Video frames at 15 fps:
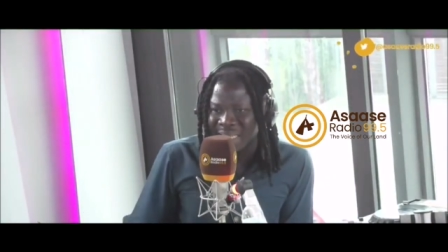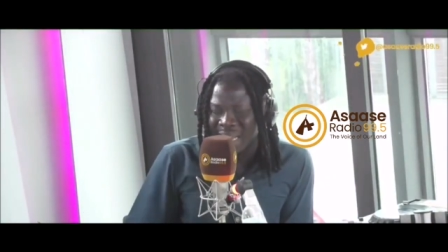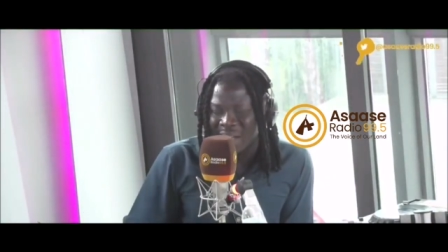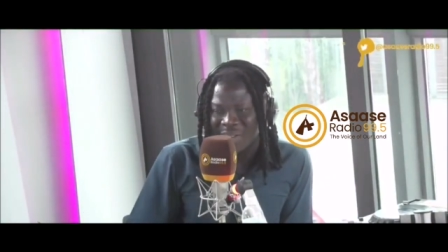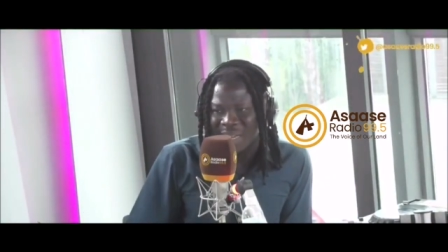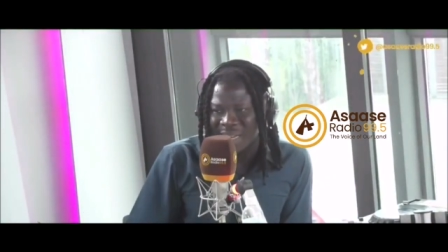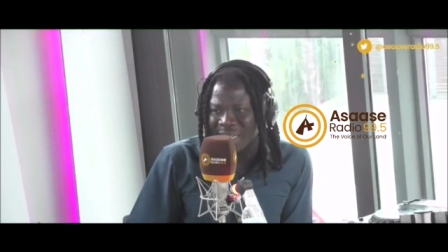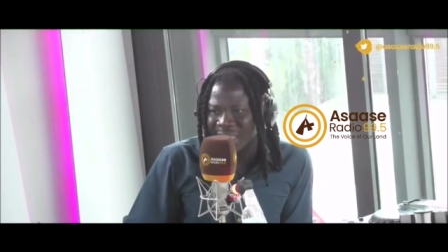This
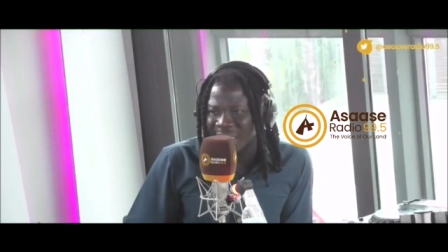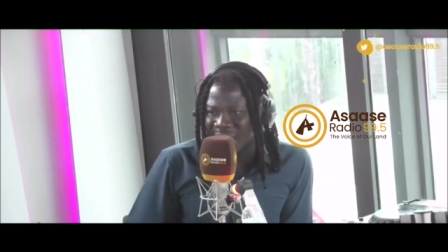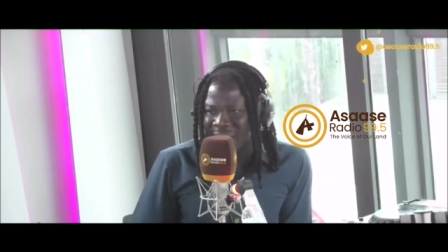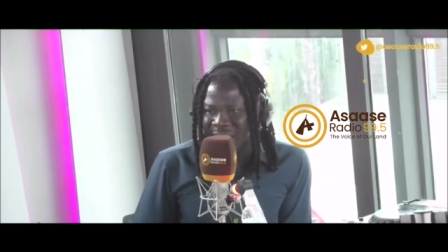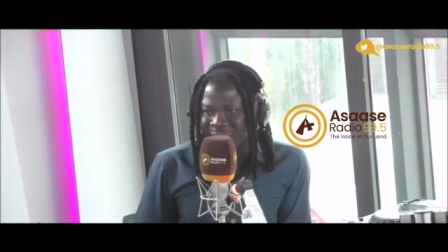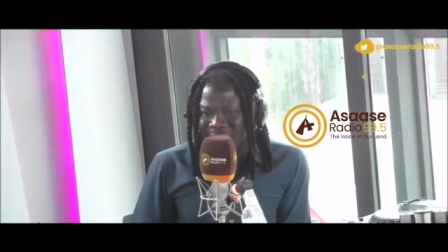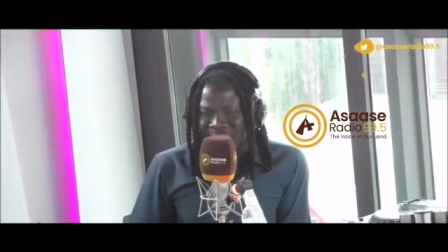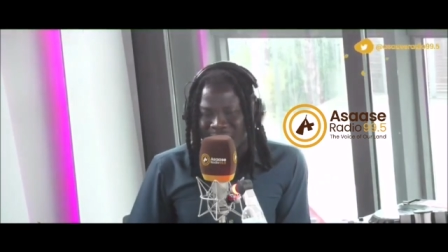and girl didn't just,
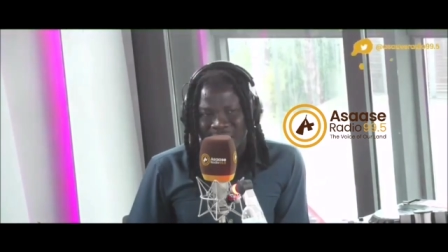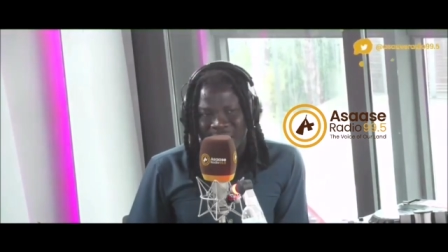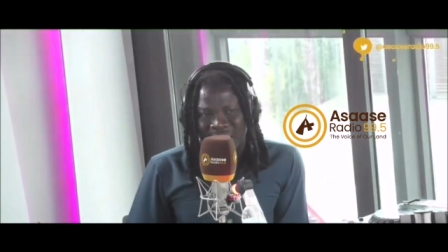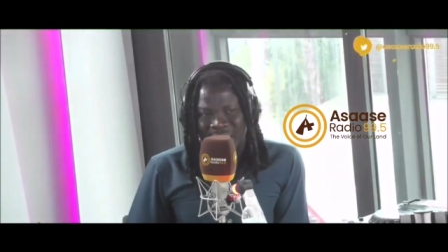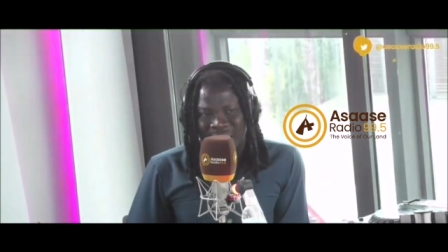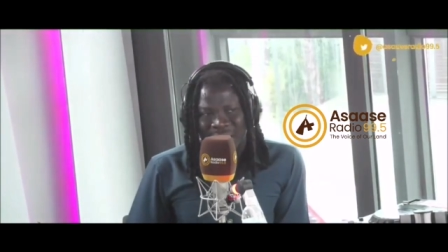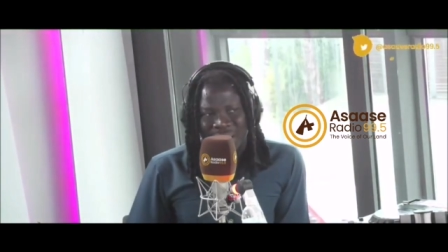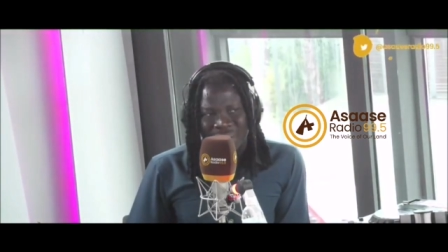say nothing
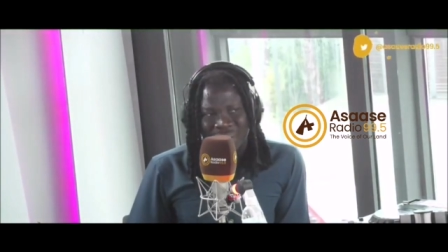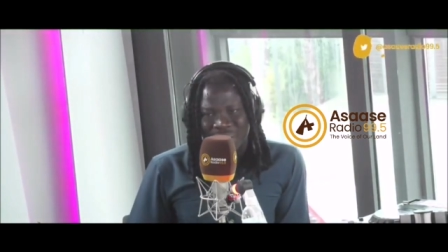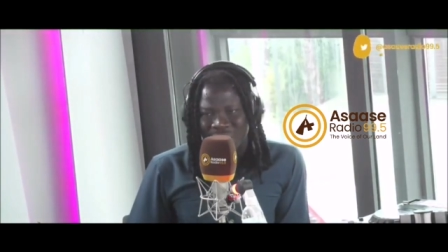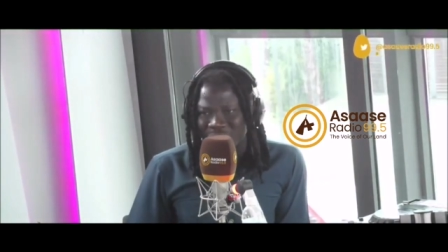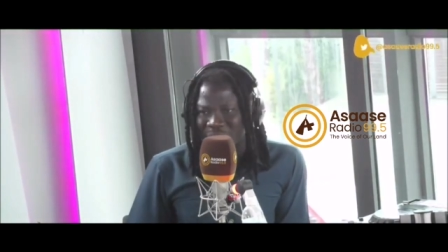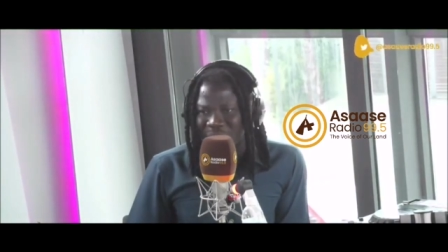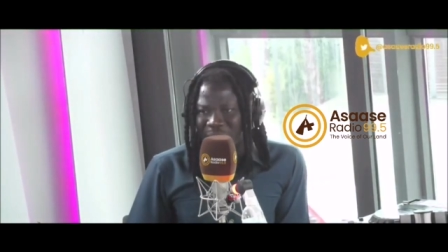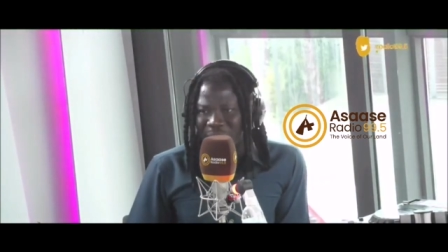negative.
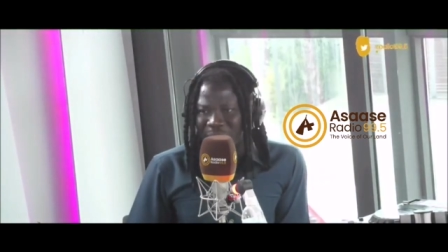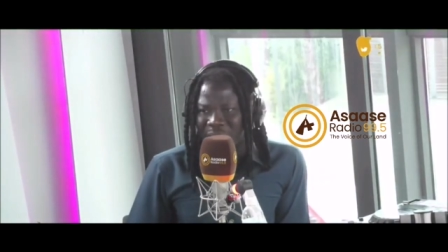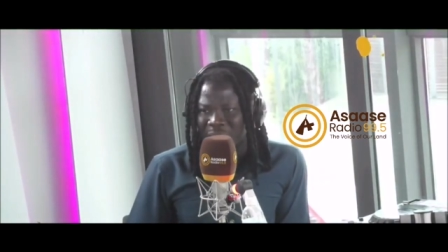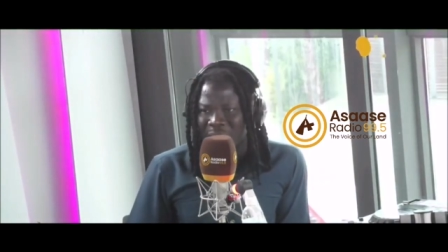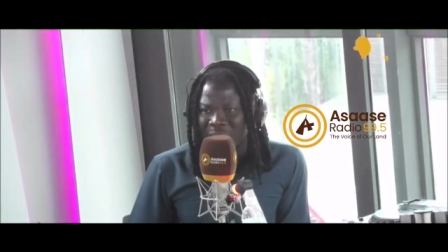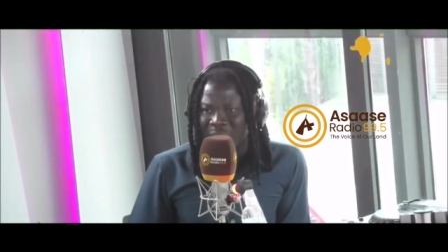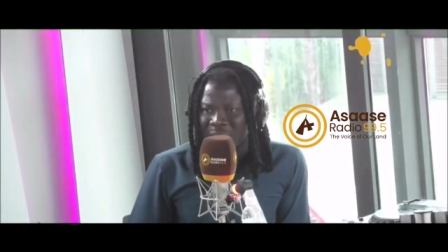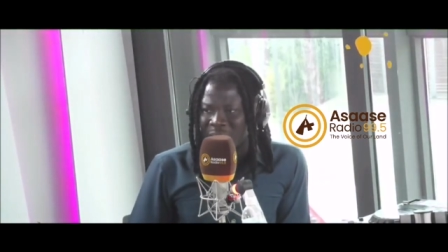You know what I
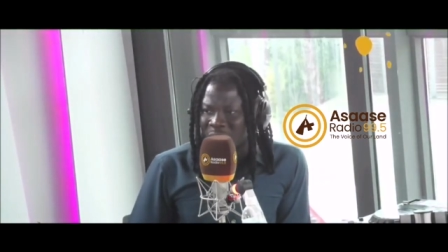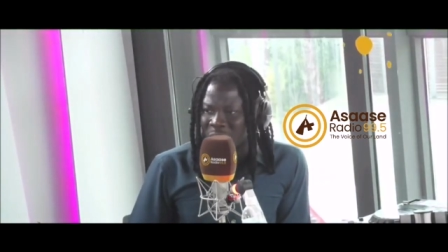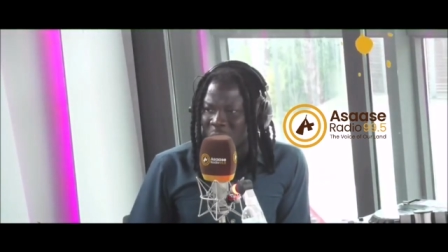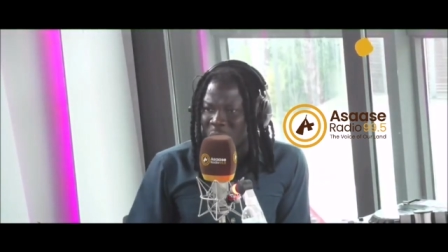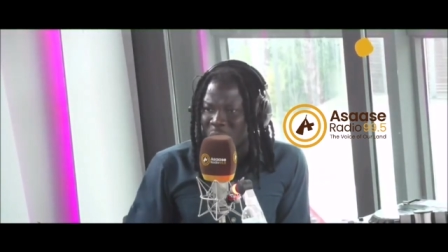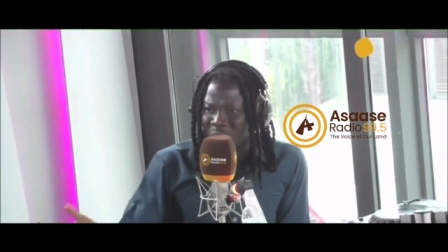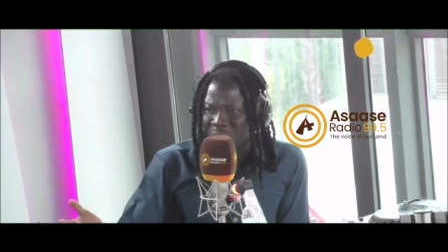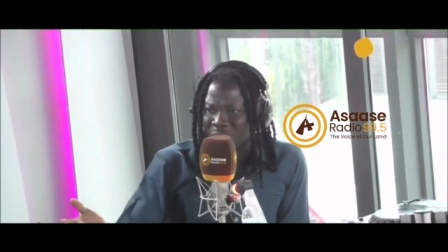mean? Yeah.
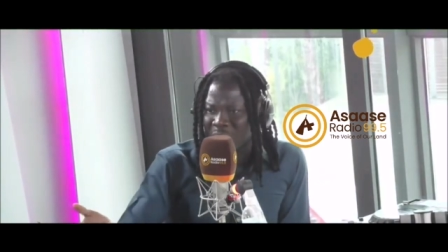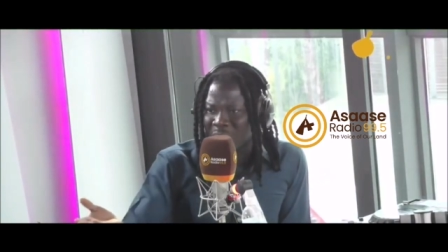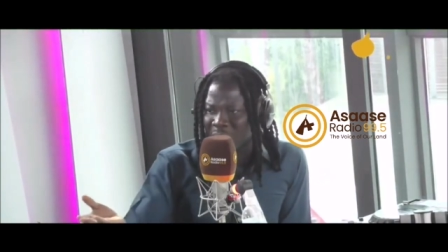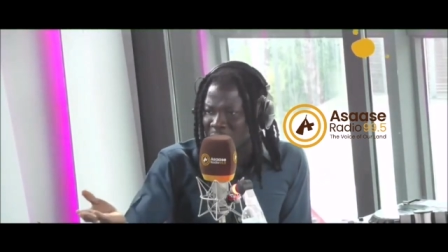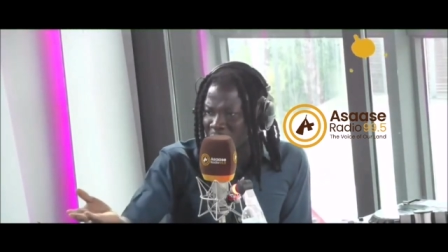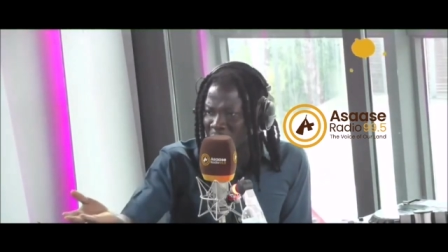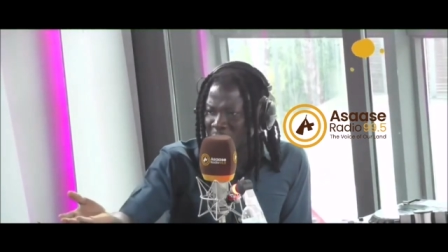Stone,